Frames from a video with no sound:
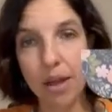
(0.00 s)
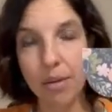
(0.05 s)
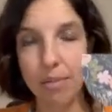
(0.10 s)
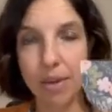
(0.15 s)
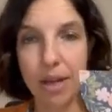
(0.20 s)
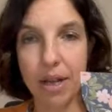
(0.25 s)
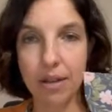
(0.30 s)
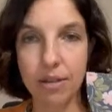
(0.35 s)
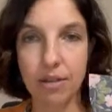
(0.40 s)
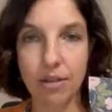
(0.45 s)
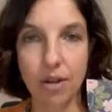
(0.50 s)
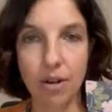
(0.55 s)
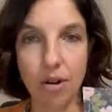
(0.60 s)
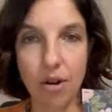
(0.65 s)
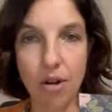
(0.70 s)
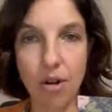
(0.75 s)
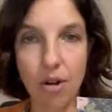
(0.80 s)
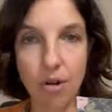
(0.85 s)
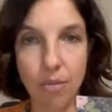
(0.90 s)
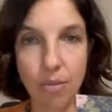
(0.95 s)
because
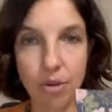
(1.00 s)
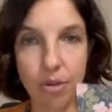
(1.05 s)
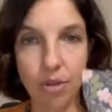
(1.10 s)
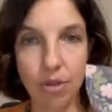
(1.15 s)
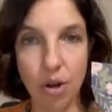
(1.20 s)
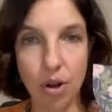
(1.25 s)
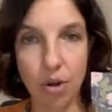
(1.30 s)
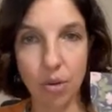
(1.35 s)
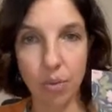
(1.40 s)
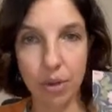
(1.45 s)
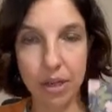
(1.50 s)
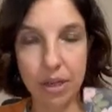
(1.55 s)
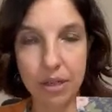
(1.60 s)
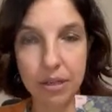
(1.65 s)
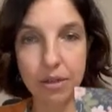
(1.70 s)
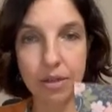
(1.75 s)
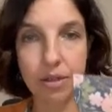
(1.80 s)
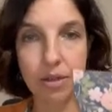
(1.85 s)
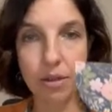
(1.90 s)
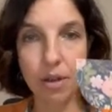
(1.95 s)
they're almost
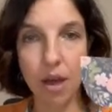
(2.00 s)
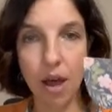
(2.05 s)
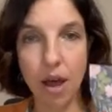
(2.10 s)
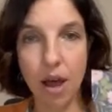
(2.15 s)
always